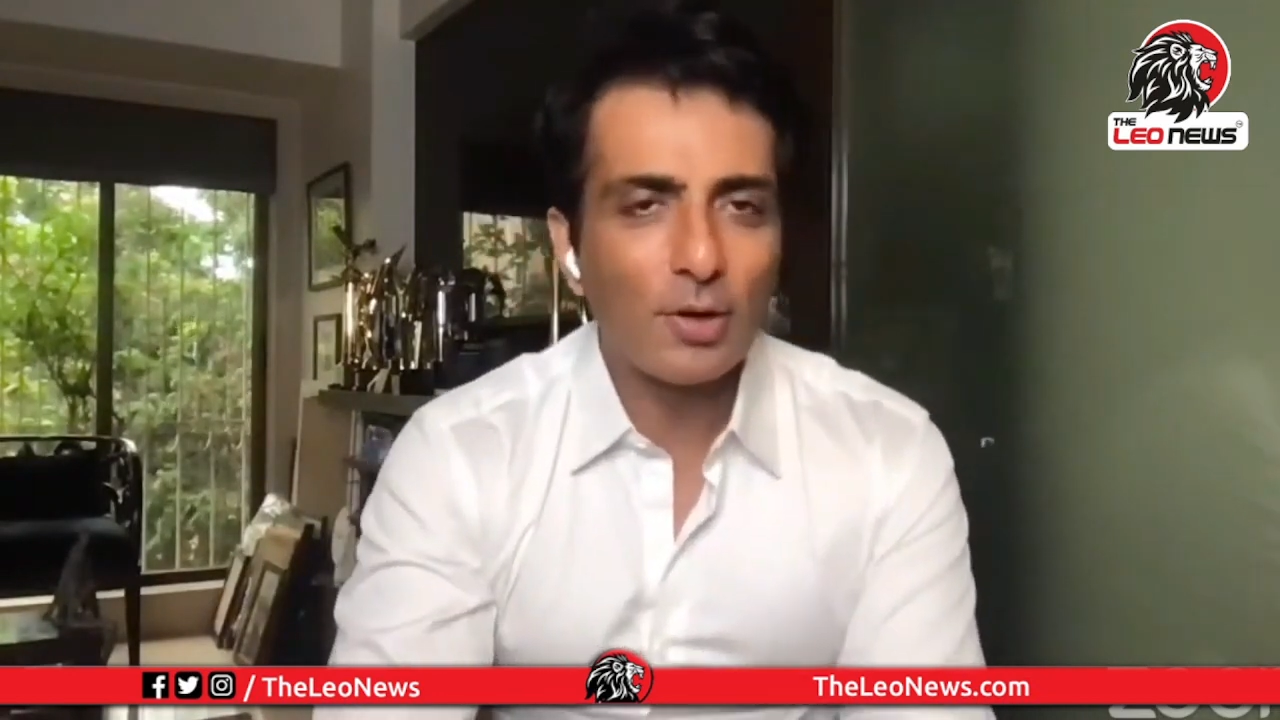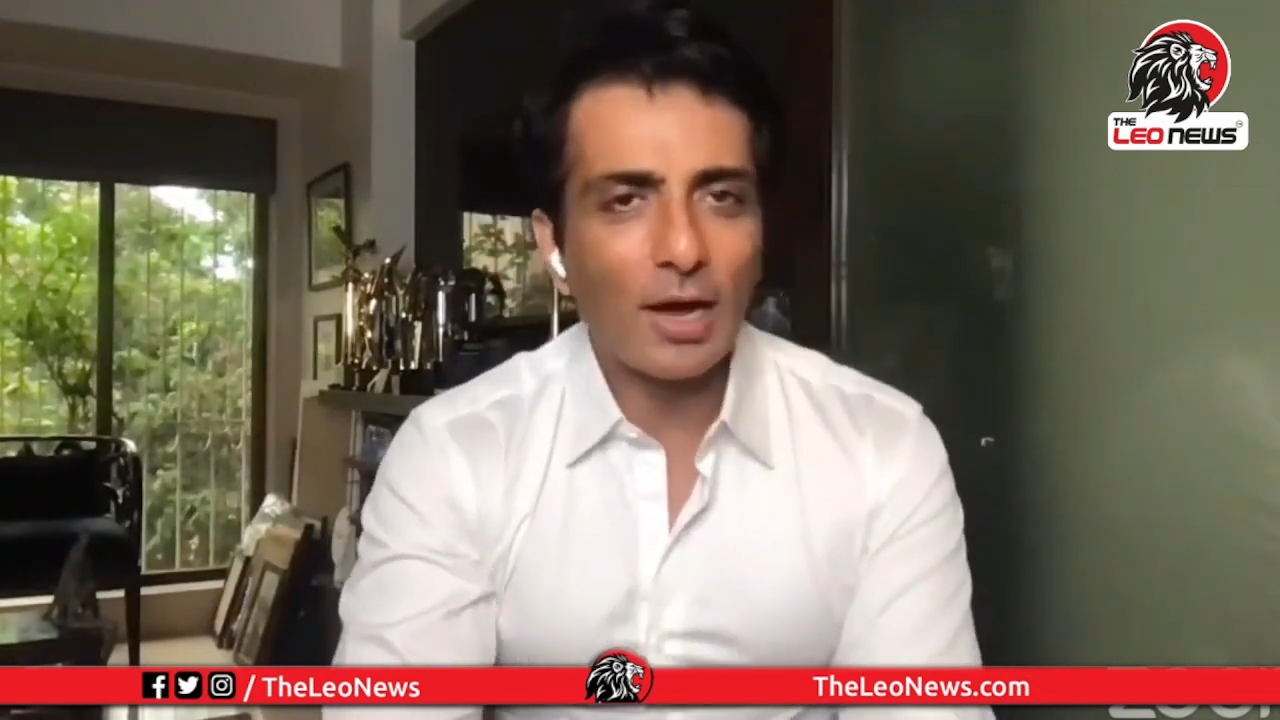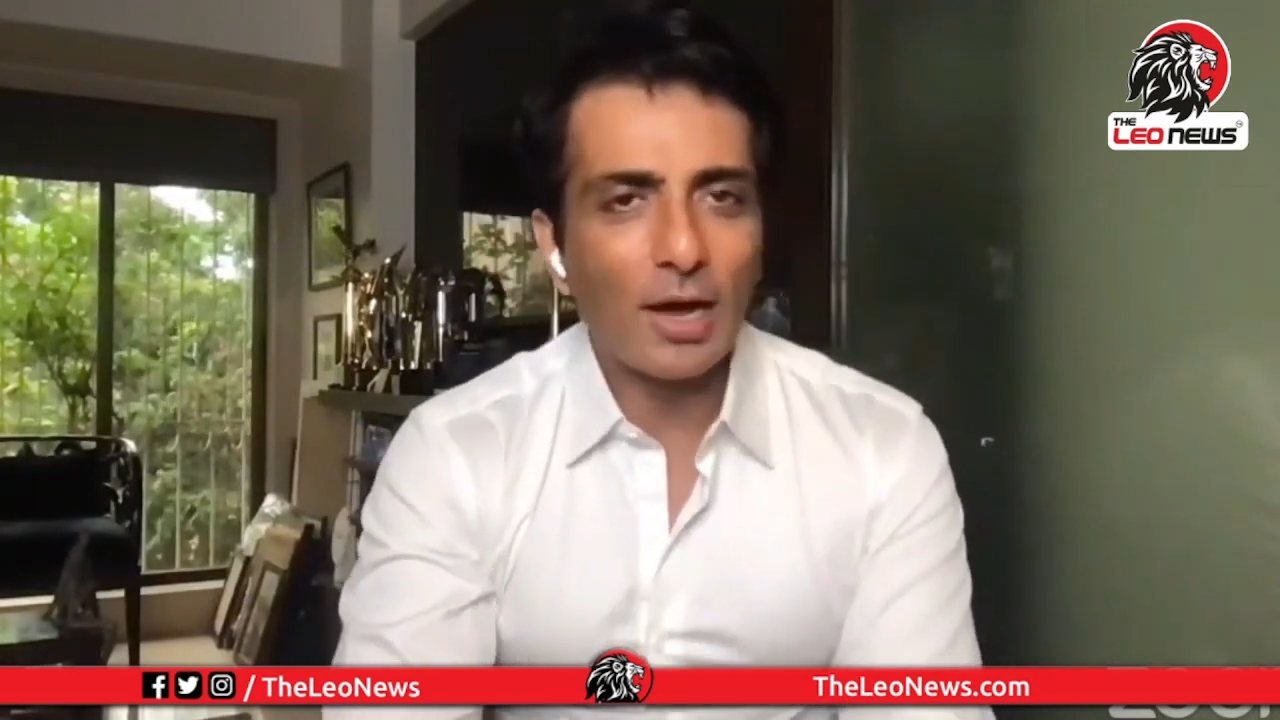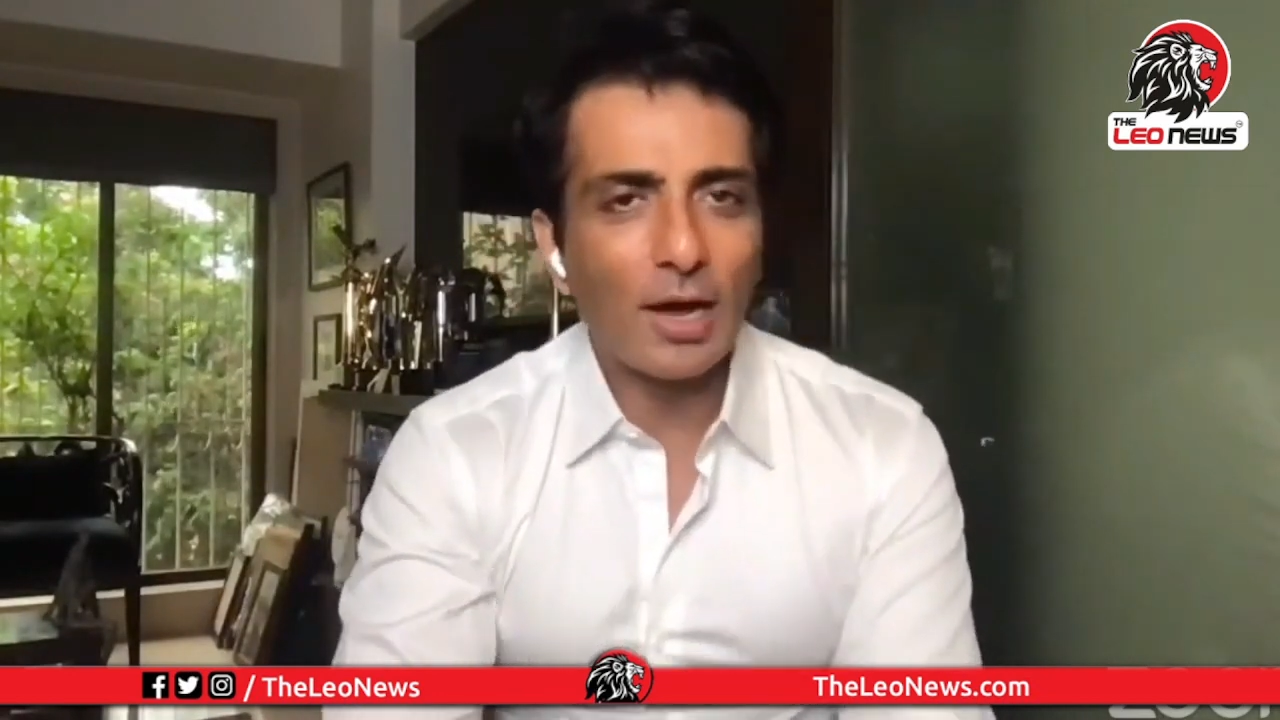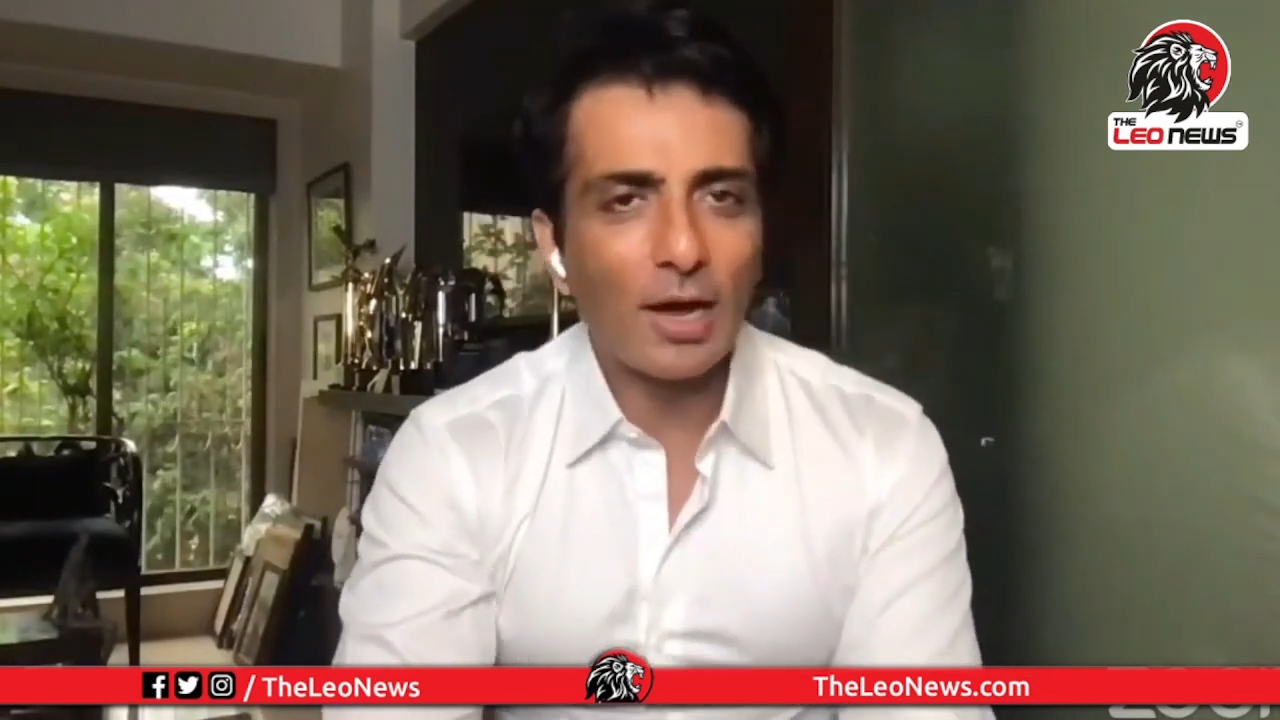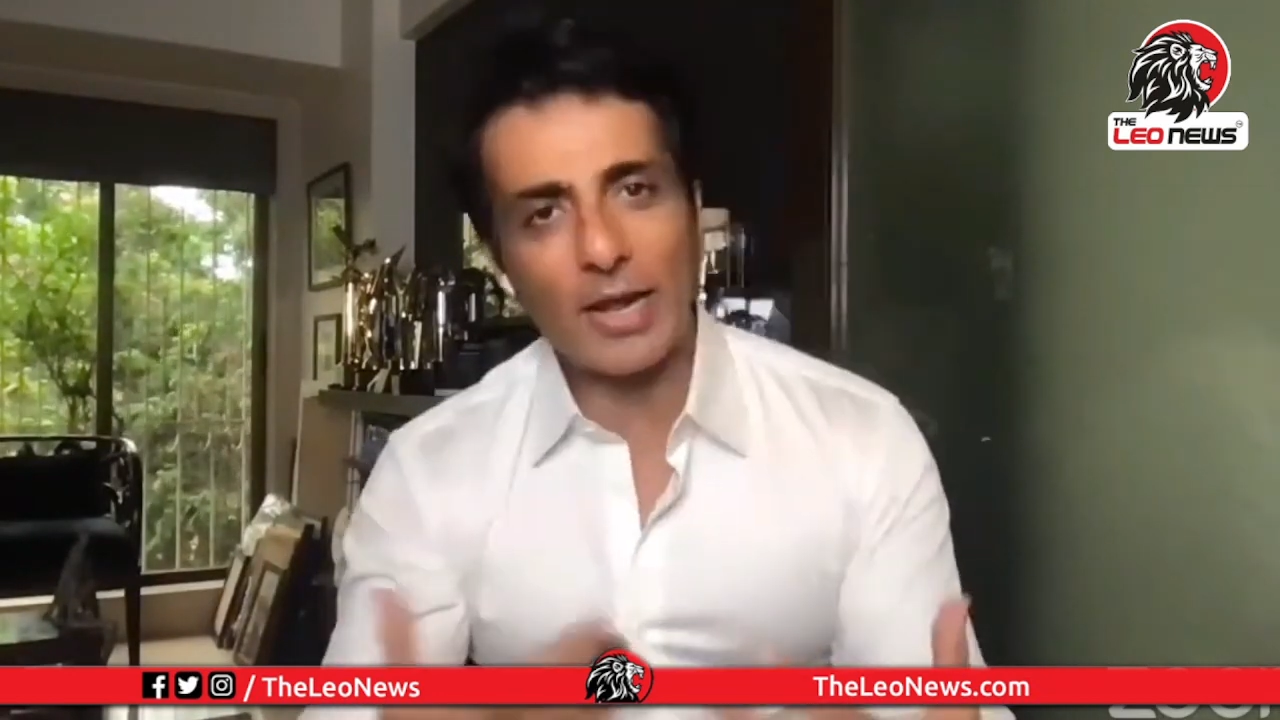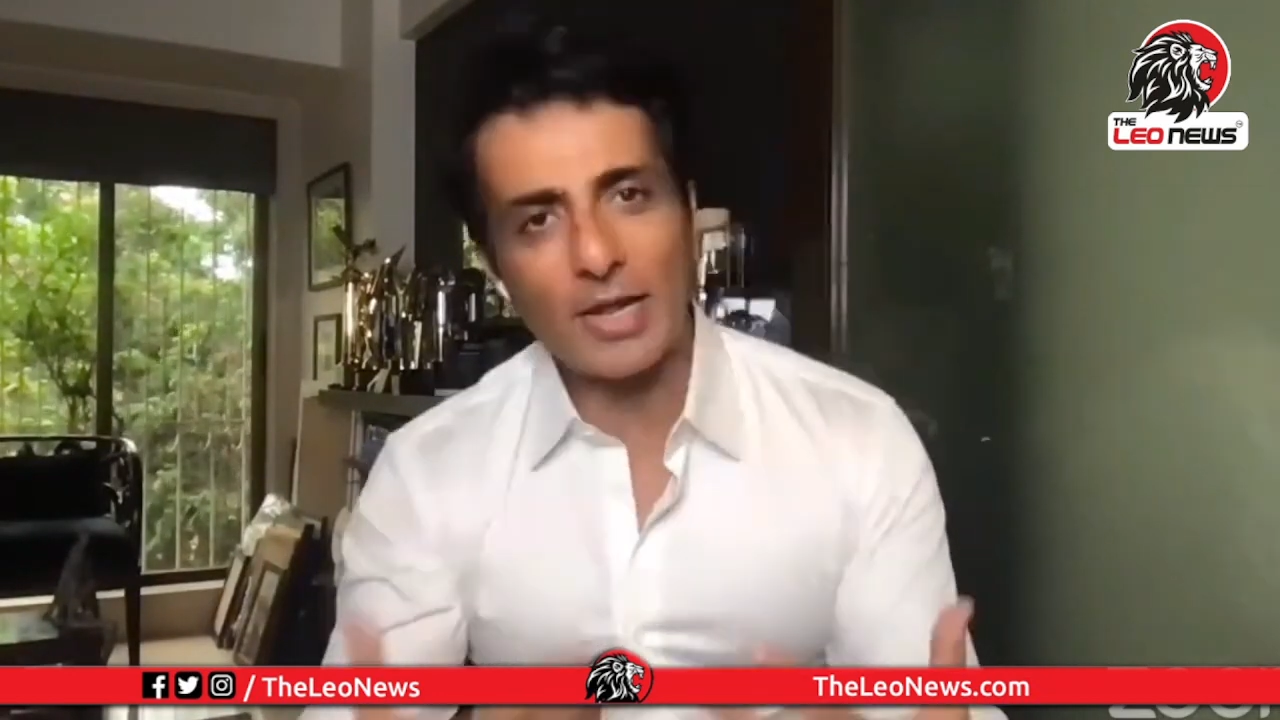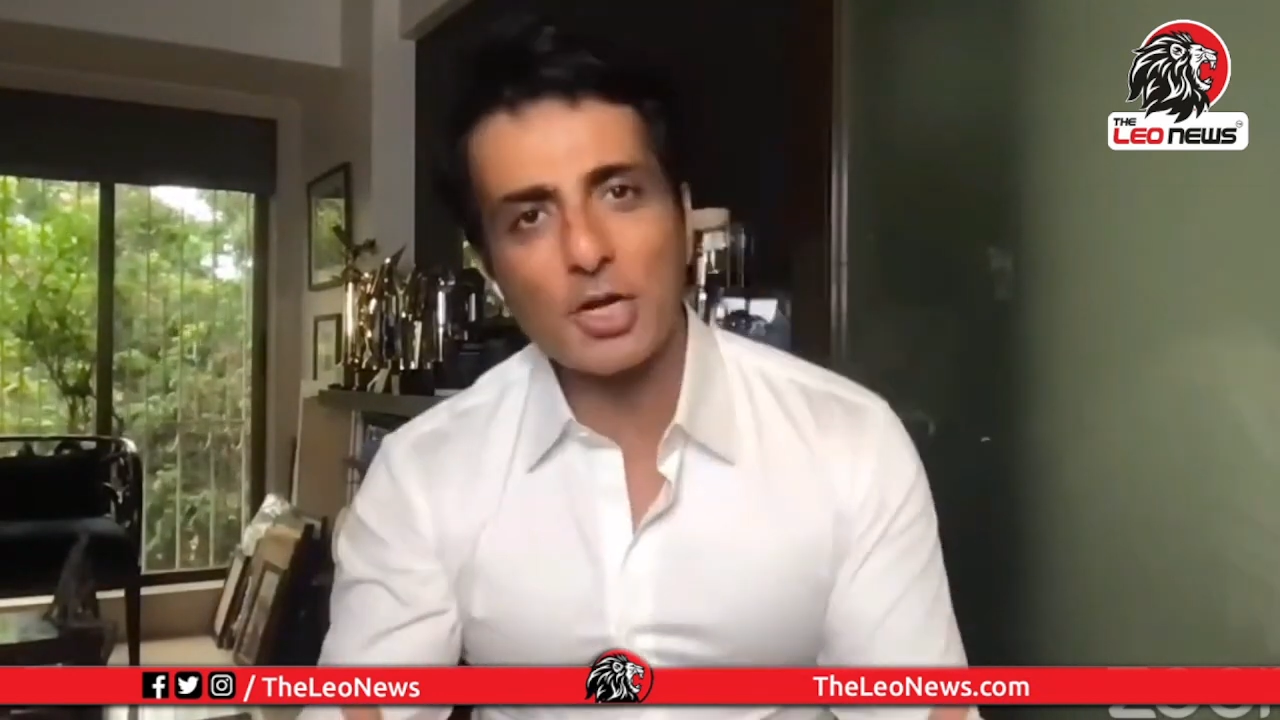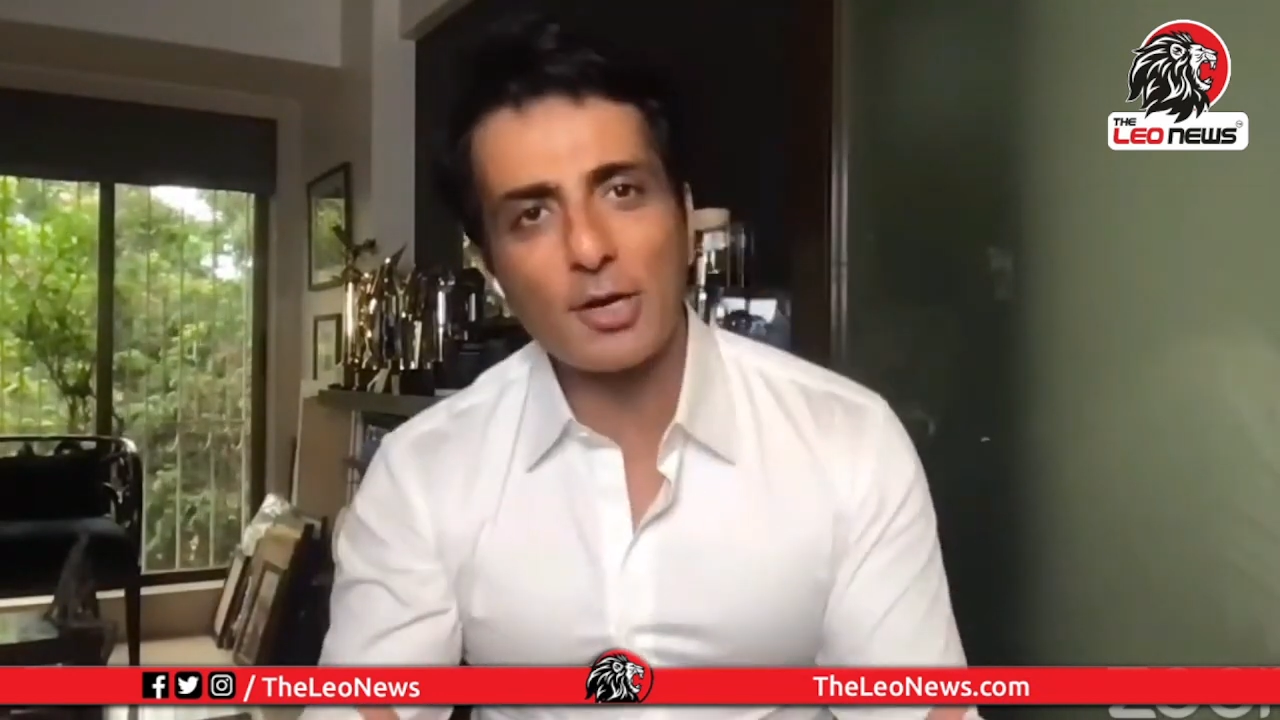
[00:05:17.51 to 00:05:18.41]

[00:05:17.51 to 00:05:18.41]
I'm financially